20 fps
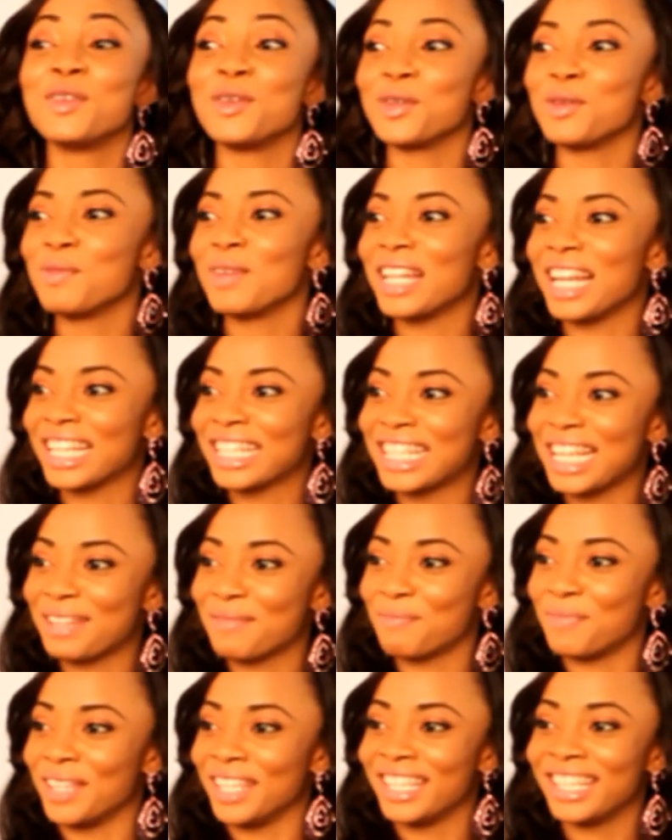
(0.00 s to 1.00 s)
No, you mean like
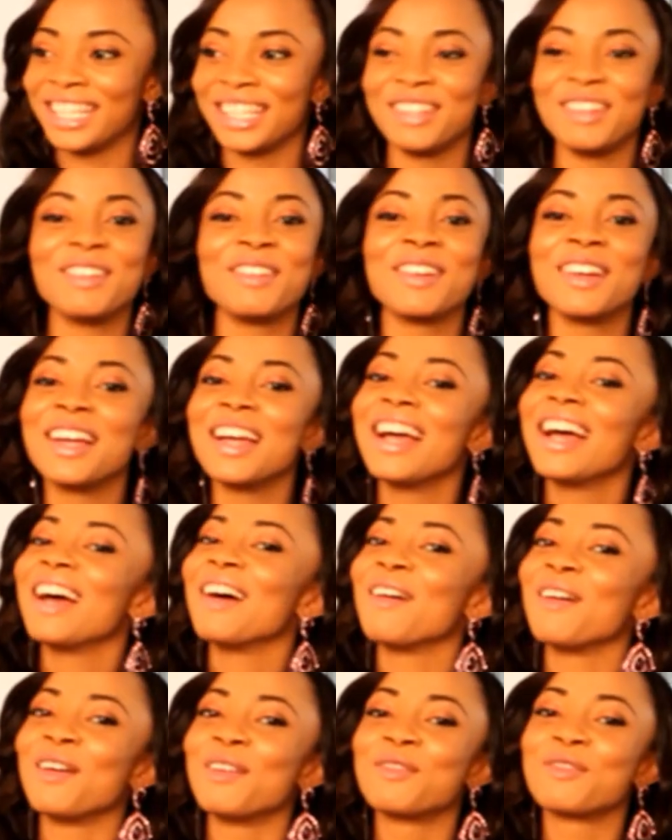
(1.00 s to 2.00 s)
set P?
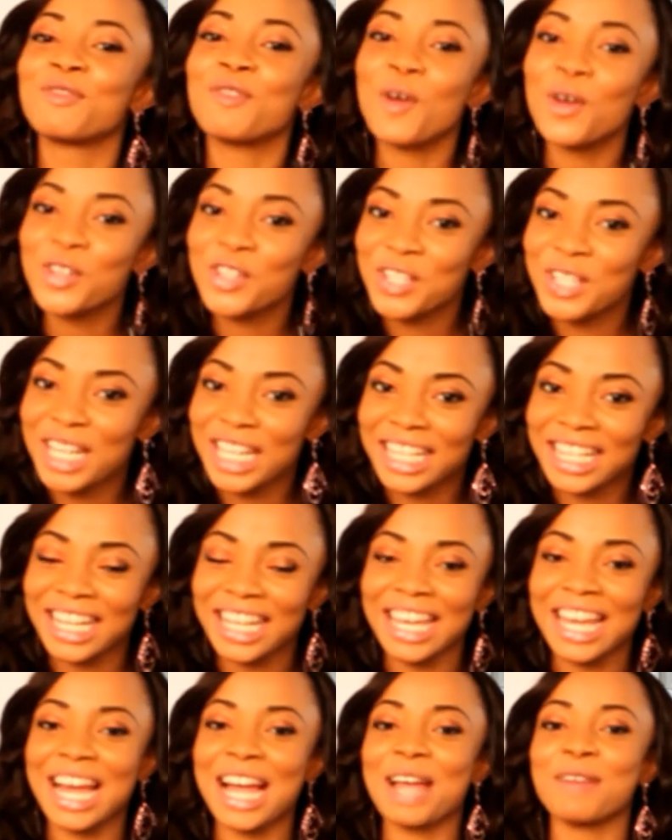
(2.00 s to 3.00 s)

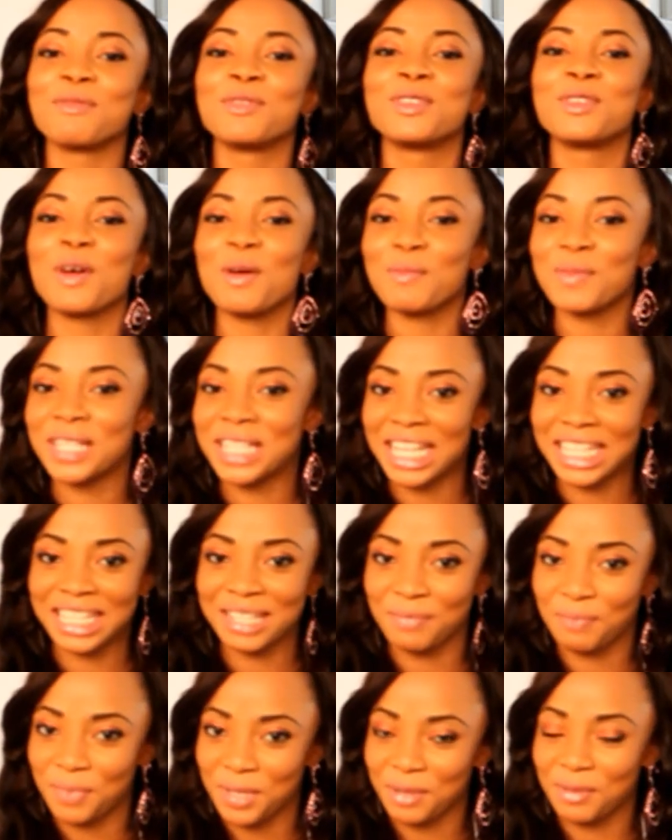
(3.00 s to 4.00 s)
Unfortunately, I will not be
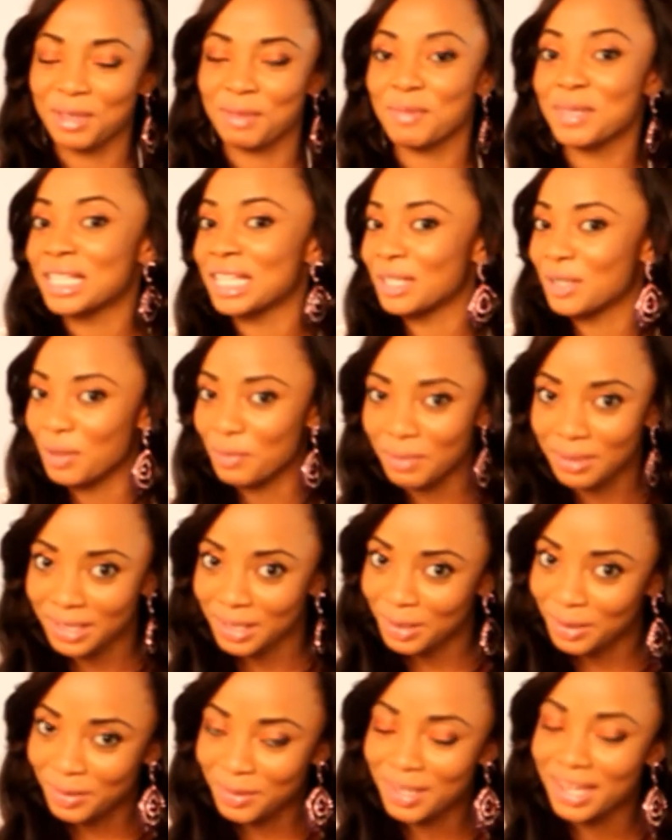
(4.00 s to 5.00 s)
setting P with Mr. W.
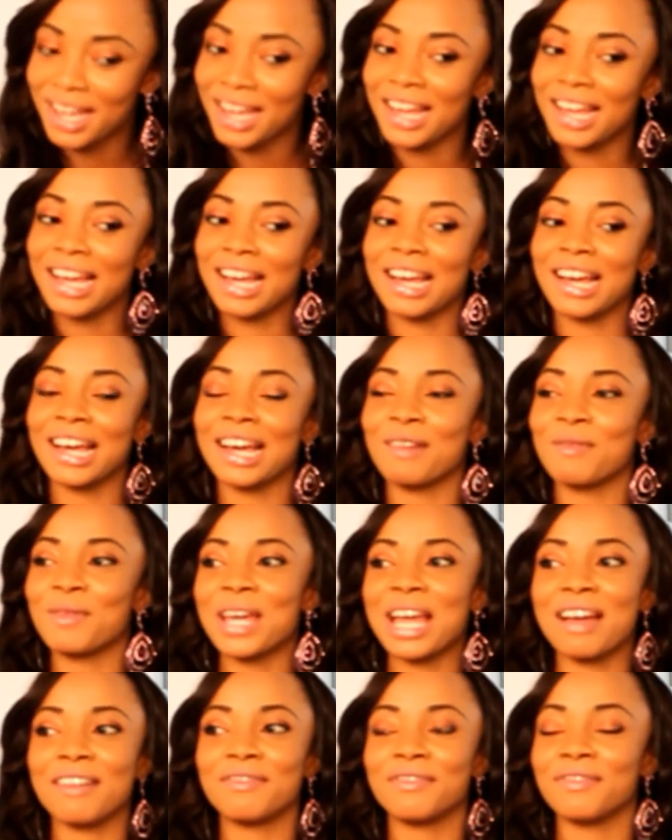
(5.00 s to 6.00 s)

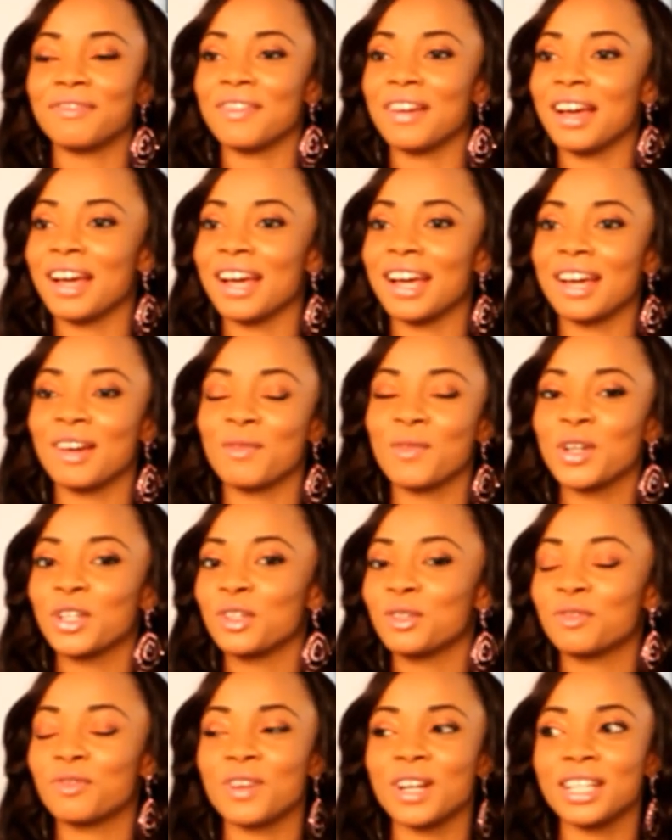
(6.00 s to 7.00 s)
We're
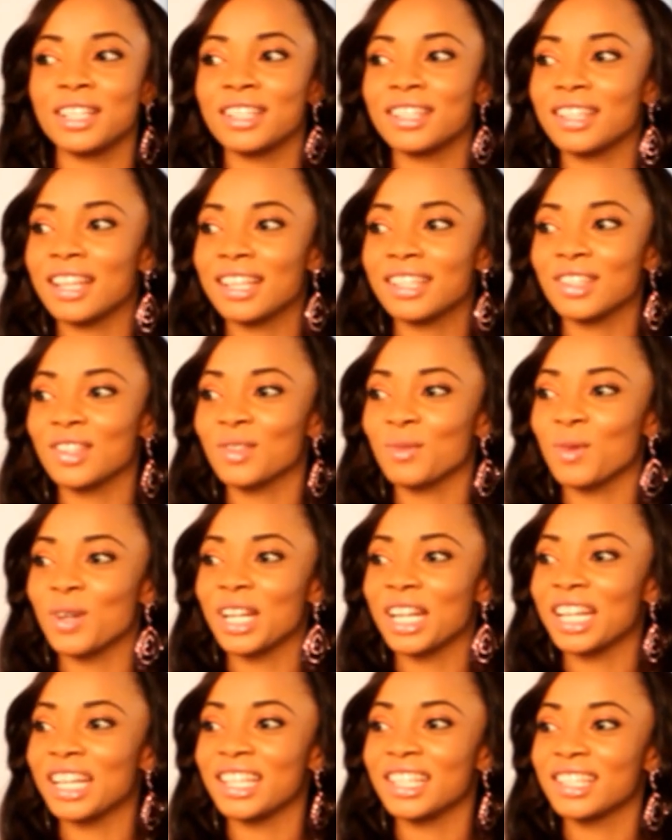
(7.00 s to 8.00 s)
good friends. That's just what
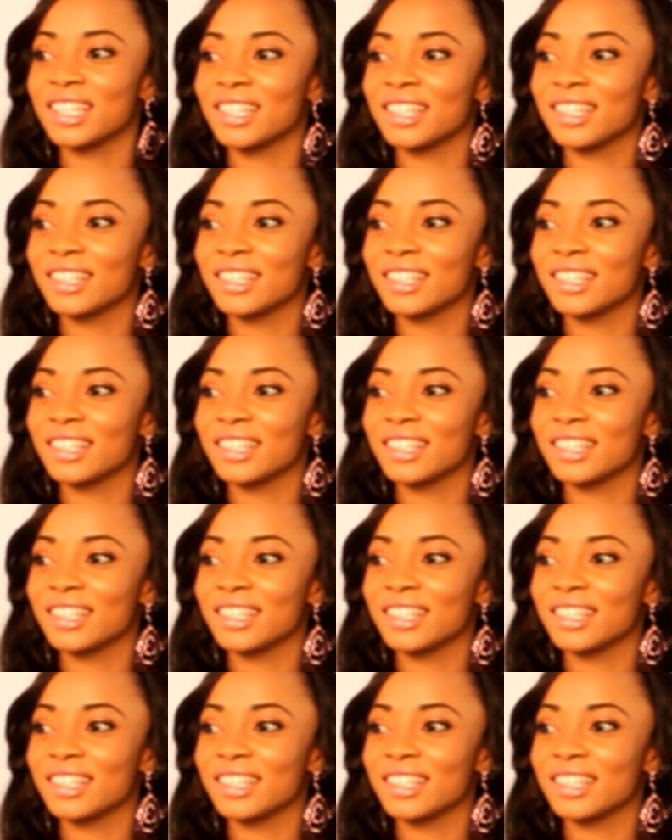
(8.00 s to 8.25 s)
it is.